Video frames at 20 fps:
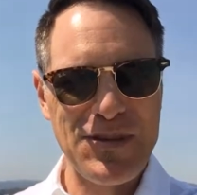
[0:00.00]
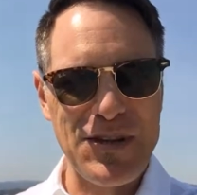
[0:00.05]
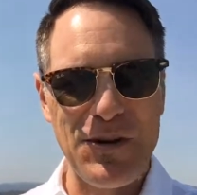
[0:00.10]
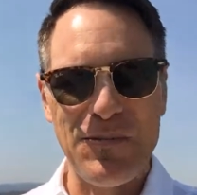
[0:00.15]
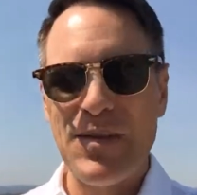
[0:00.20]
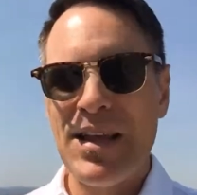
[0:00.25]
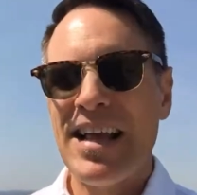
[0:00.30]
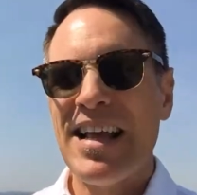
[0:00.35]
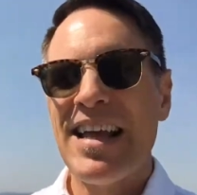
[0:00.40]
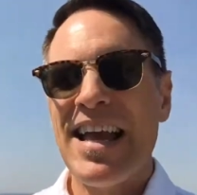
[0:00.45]

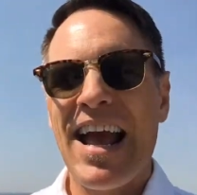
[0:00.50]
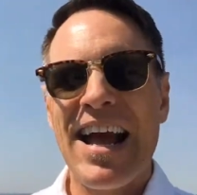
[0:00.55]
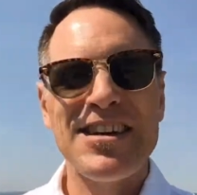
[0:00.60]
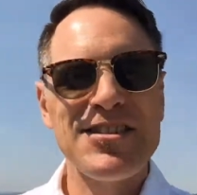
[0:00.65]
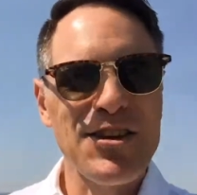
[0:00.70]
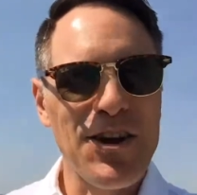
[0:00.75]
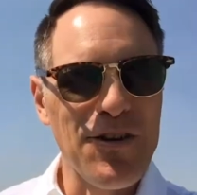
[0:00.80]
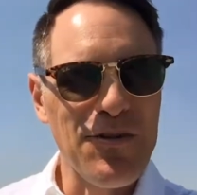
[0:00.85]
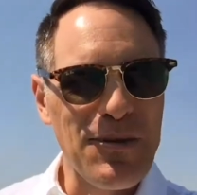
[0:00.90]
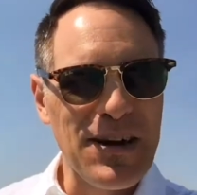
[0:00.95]
So
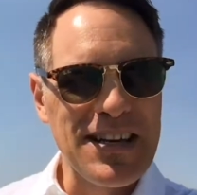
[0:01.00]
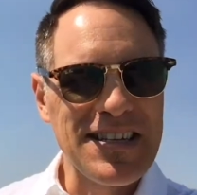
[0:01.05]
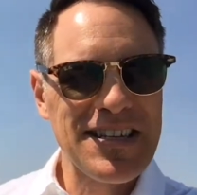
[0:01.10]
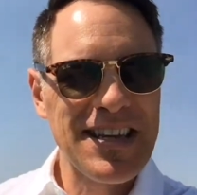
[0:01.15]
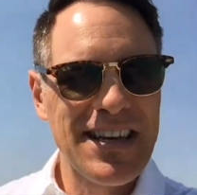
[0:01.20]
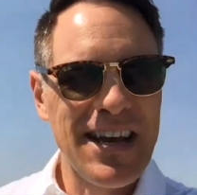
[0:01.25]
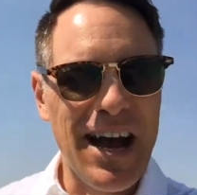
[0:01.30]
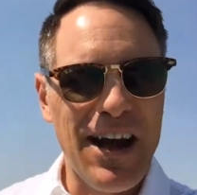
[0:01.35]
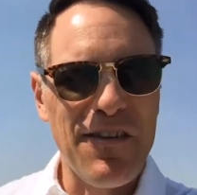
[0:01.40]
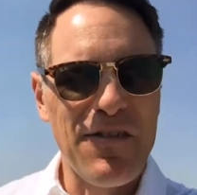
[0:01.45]
as
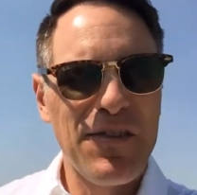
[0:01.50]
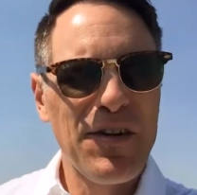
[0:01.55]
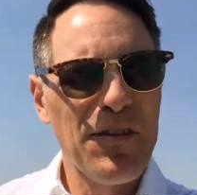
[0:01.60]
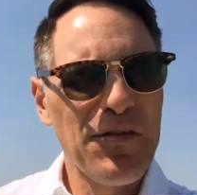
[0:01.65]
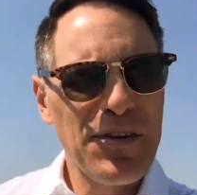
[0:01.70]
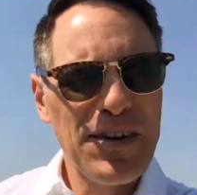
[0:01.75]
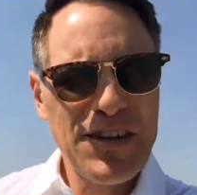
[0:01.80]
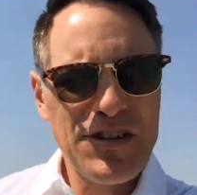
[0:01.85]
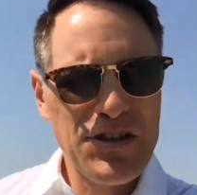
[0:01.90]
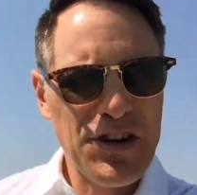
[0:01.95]
always, feel
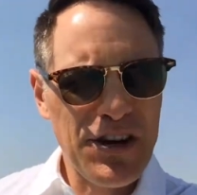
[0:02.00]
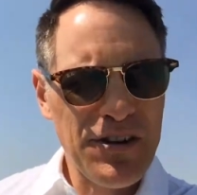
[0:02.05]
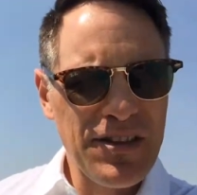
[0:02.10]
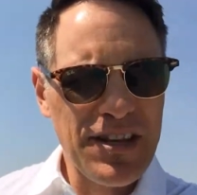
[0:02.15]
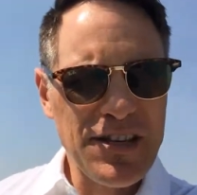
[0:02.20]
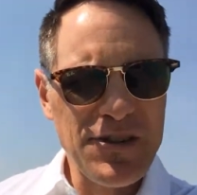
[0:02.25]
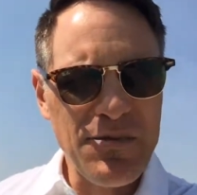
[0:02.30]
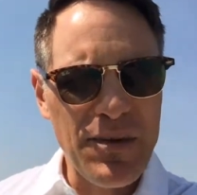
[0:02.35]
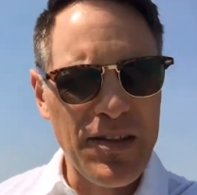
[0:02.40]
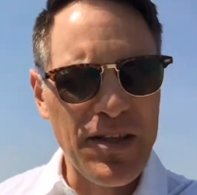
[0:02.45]
free to share
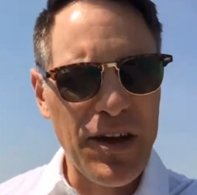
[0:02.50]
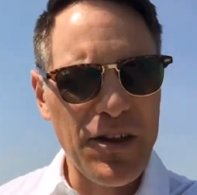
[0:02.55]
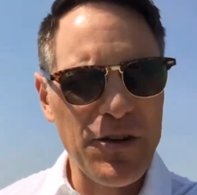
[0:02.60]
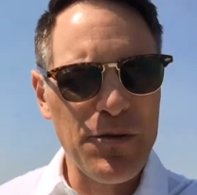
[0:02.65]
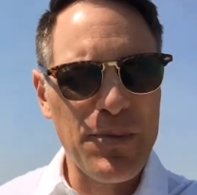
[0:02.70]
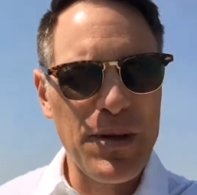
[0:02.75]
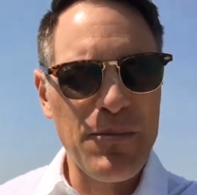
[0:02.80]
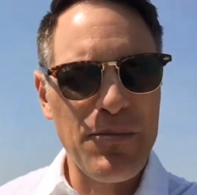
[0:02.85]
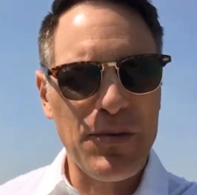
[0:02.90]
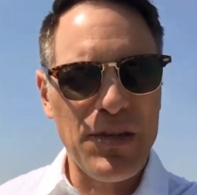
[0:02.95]
this with
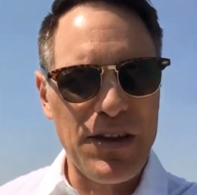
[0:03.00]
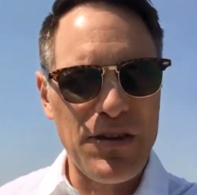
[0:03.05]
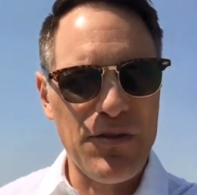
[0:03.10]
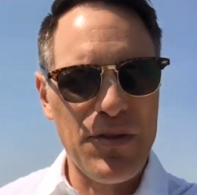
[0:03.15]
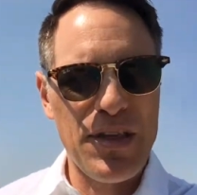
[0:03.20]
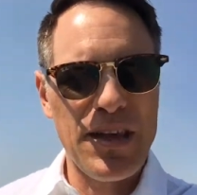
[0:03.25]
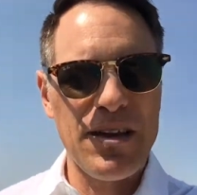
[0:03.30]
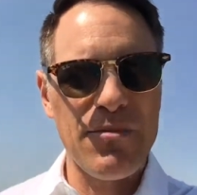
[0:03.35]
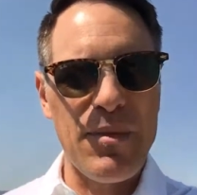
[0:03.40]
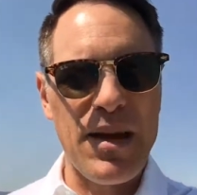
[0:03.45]
other people that you
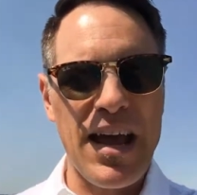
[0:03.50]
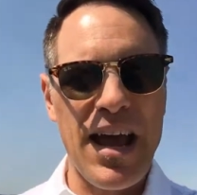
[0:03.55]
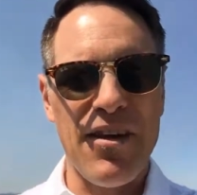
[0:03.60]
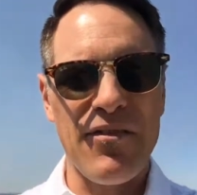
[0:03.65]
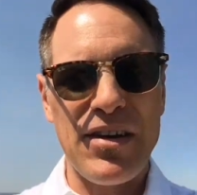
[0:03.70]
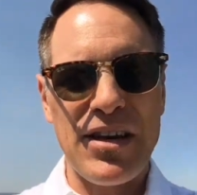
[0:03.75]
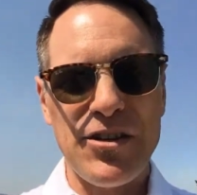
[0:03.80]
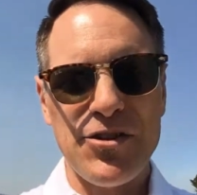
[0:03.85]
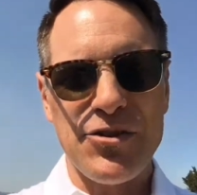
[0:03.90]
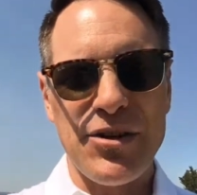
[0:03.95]
think may
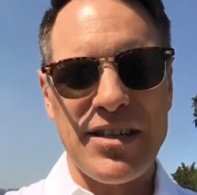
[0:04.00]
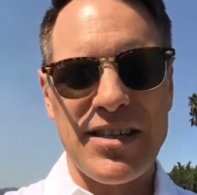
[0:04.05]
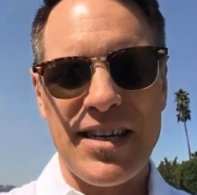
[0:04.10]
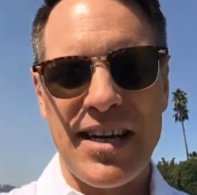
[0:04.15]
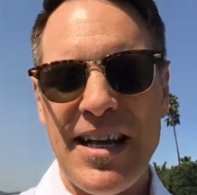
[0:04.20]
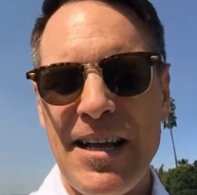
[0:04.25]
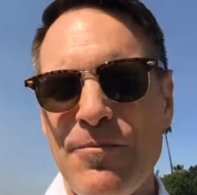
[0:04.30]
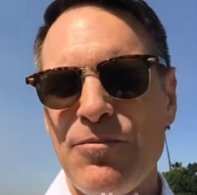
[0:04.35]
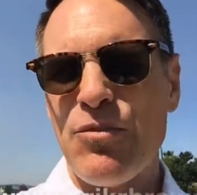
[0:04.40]
have interest.